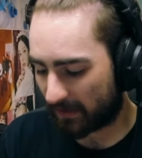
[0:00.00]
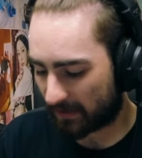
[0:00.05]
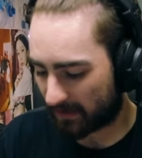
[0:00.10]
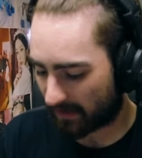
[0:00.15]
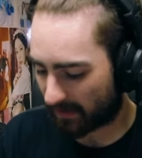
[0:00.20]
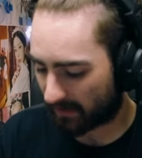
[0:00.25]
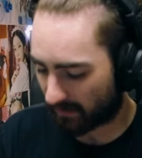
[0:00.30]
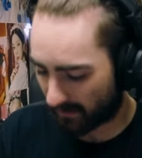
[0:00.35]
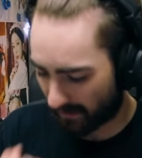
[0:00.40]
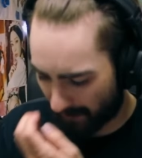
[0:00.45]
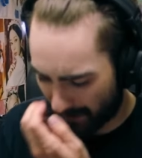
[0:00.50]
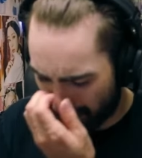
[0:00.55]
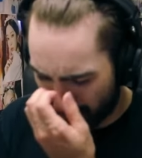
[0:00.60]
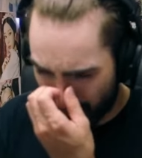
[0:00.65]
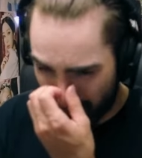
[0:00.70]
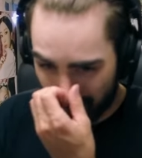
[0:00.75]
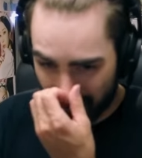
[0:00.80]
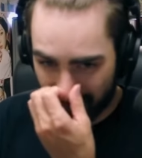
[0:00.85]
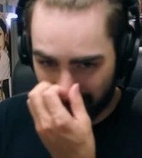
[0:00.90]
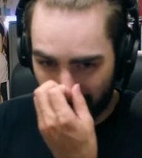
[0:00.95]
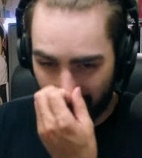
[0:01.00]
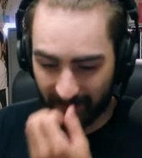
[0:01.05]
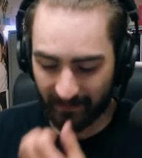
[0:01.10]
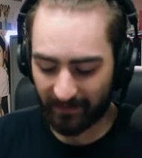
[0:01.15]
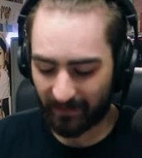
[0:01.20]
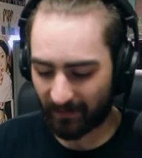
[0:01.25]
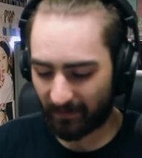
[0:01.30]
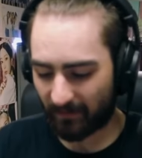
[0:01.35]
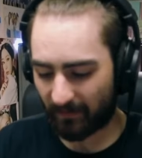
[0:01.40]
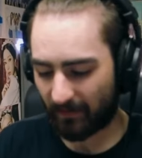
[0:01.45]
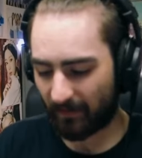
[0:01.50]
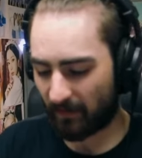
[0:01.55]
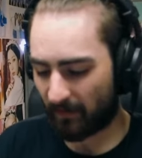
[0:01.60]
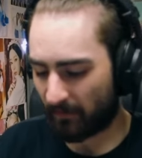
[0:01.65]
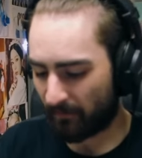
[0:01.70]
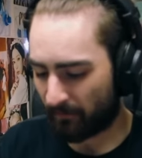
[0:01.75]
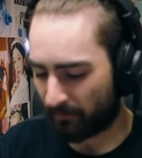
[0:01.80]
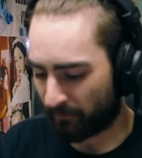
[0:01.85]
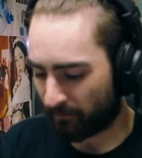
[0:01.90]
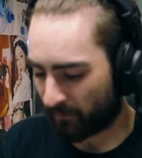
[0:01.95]
which kind of makes sense
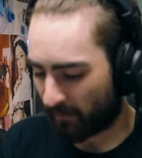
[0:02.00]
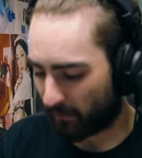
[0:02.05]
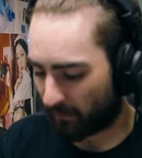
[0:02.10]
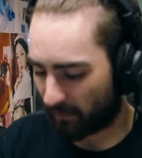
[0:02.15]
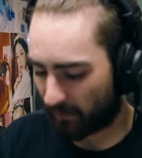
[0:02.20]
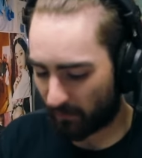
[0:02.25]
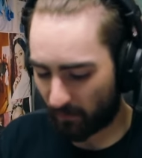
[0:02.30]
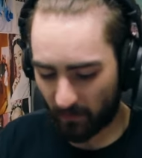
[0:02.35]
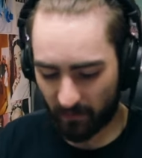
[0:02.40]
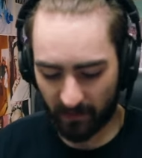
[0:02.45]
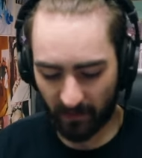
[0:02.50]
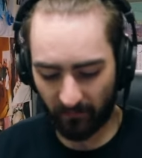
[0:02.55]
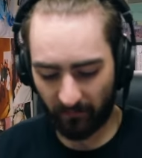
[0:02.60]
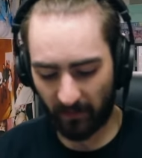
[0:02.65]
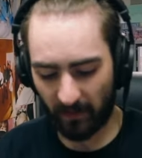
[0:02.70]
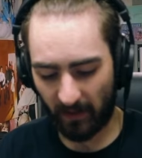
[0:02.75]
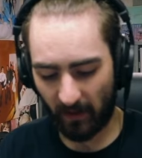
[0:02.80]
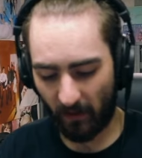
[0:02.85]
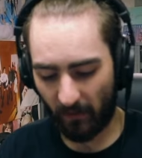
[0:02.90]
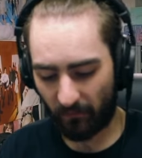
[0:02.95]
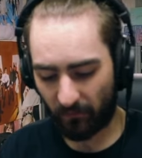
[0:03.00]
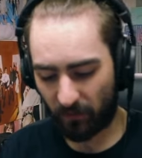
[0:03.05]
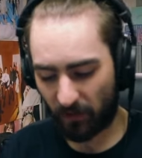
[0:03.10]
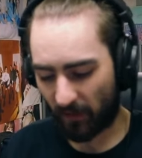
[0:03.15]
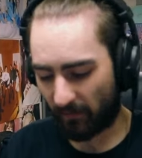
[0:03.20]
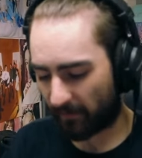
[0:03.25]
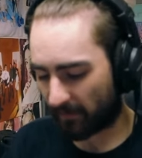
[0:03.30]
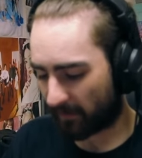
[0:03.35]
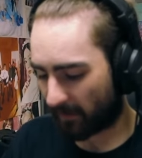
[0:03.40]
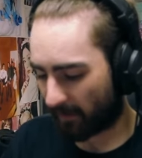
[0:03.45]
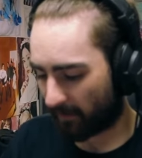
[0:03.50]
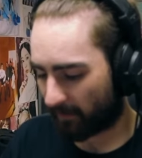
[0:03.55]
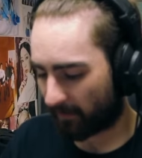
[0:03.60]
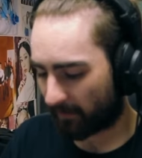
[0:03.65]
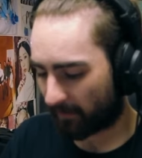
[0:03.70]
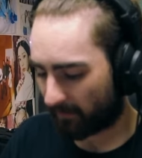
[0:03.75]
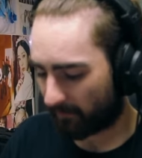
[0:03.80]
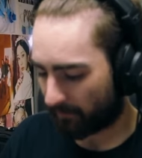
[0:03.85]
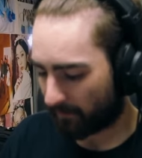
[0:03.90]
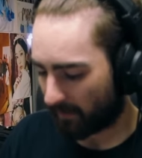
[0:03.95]
with the music video of Cherry
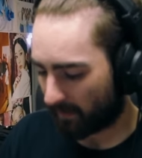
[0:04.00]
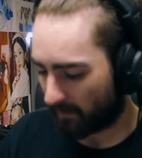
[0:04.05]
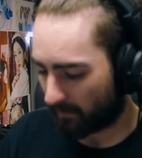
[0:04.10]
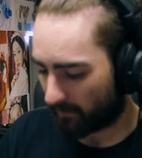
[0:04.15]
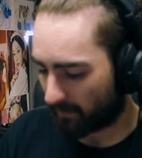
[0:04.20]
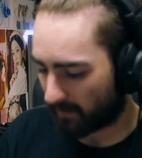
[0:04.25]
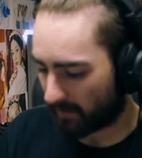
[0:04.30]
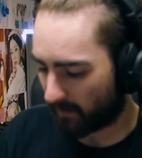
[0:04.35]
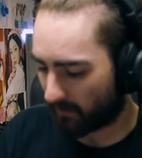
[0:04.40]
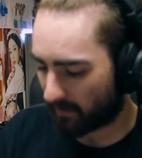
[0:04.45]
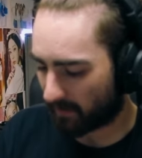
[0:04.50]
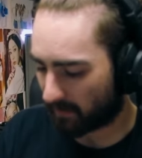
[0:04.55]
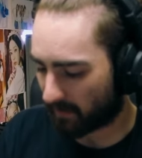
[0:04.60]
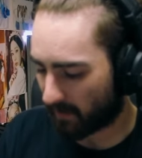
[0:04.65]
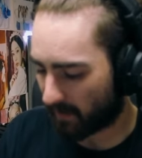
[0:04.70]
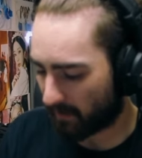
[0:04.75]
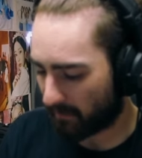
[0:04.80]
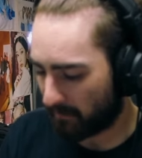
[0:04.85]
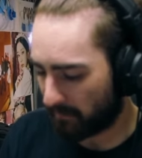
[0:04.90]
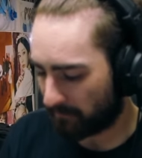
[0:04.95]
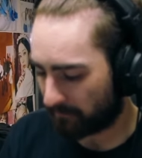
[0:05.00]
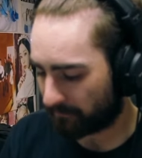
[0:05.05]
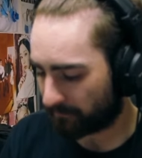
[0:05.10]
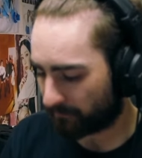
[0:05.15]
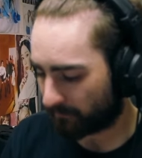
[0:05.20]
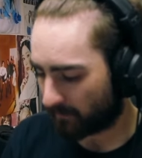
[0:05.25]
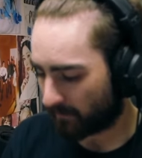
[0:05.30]
Talk. But there we go.